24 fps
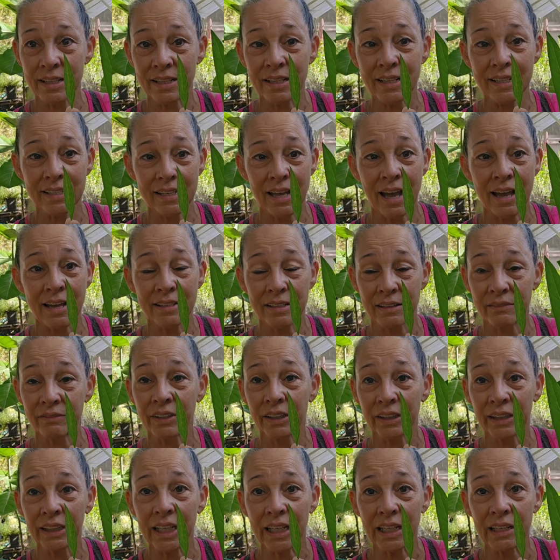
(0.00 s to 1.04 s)
in the size of
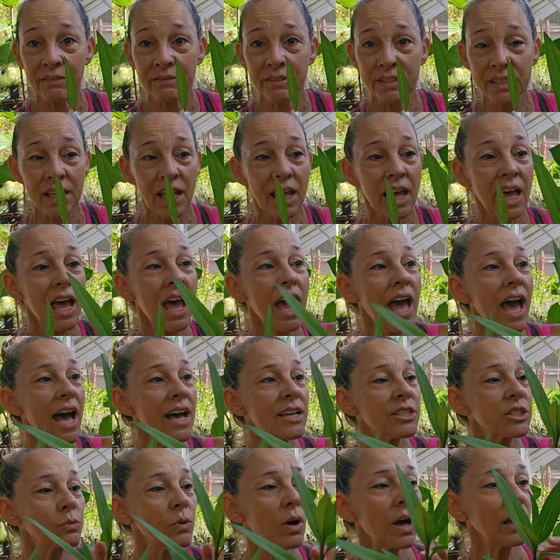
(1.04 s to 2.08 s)
the leaves,
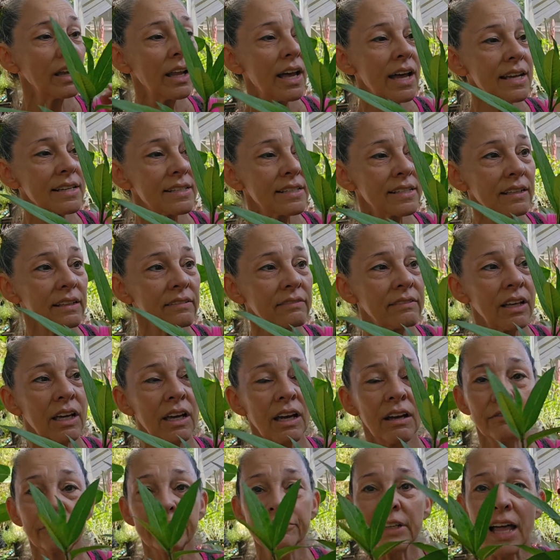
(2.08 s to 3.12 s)
as well as
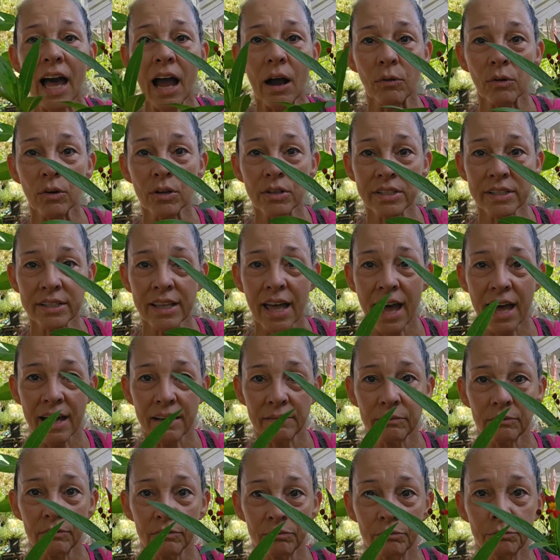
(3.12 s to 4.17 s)
the flowers that
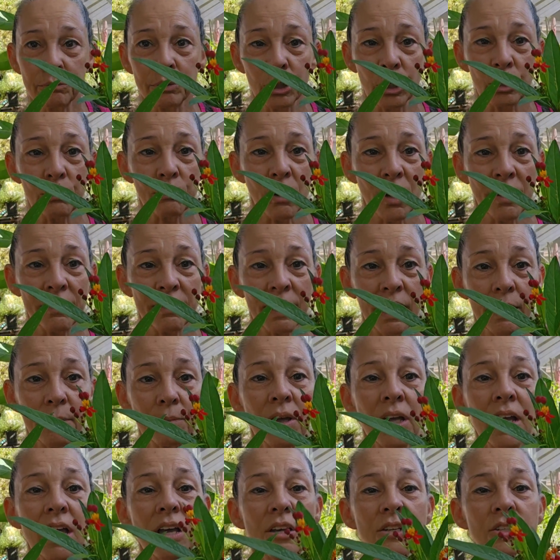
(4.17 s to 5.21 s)
bloom on them.
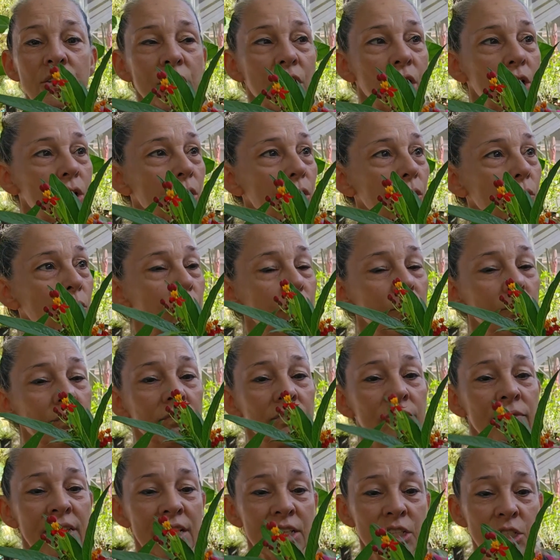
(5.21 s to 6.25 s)
So
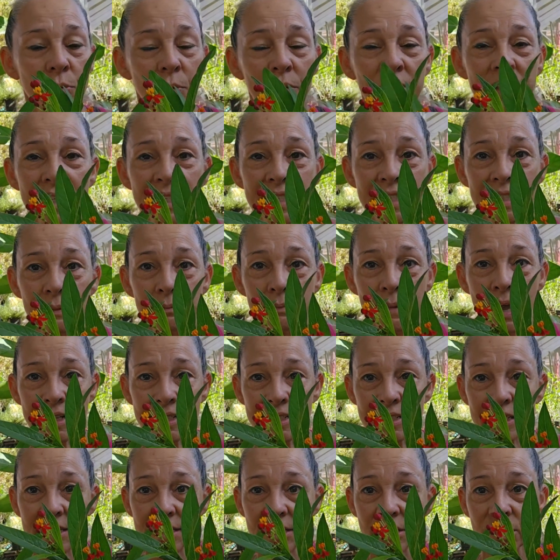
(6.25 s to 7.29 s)
this one is the
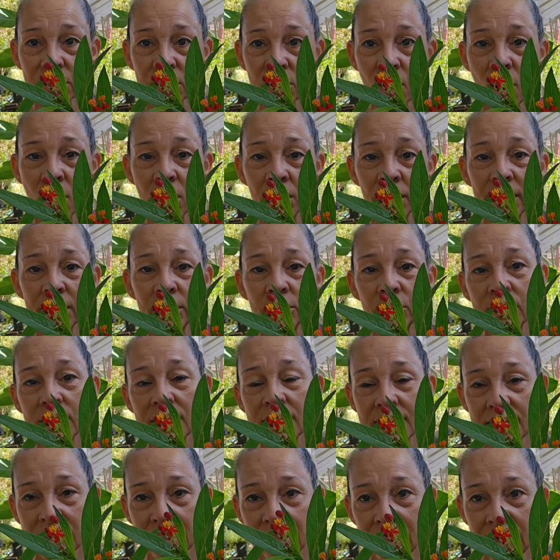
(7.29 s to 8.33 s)
Mexican scarlet, and you
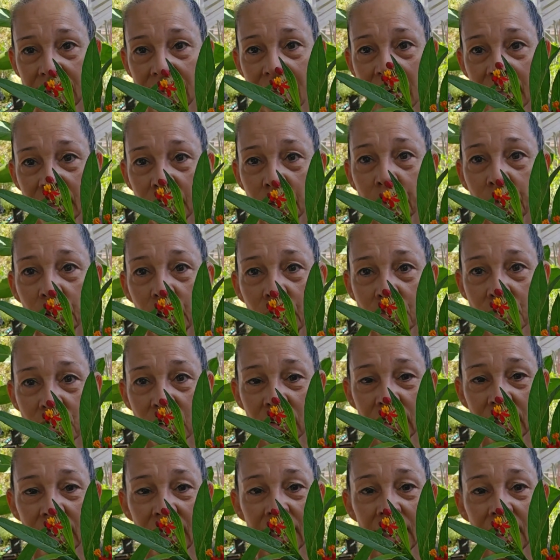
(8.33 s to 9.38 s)
can see that the blooms
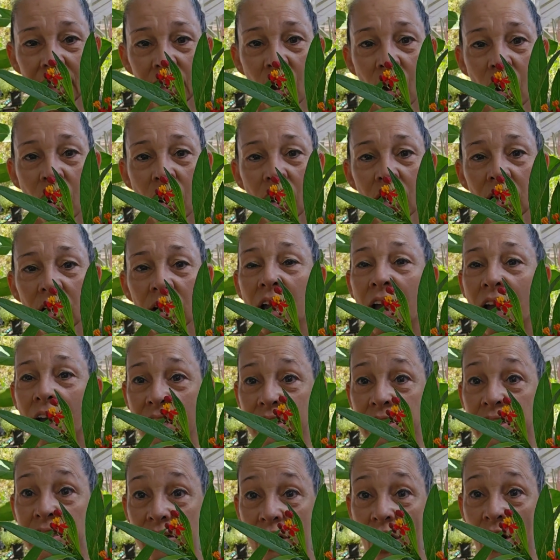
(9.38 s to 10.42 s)
on it are
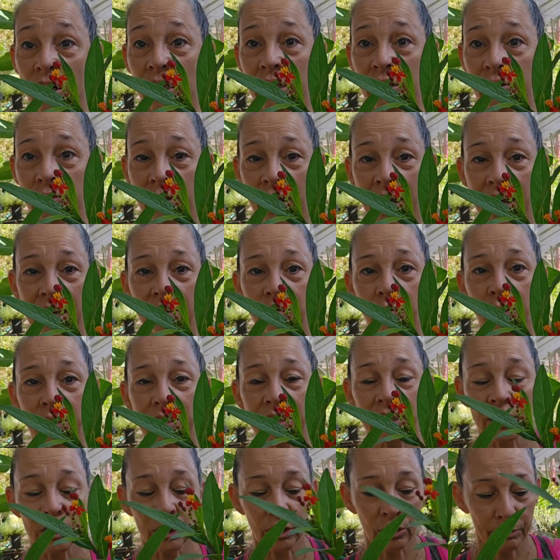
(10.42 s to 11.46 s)
a scarlet red
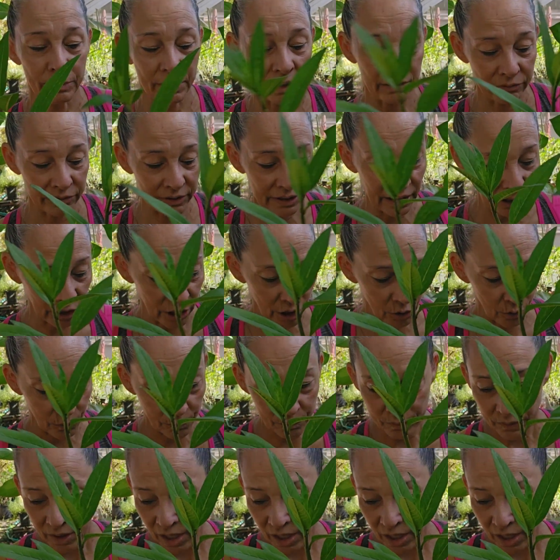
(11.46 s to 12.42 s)
with a little bit of yellow,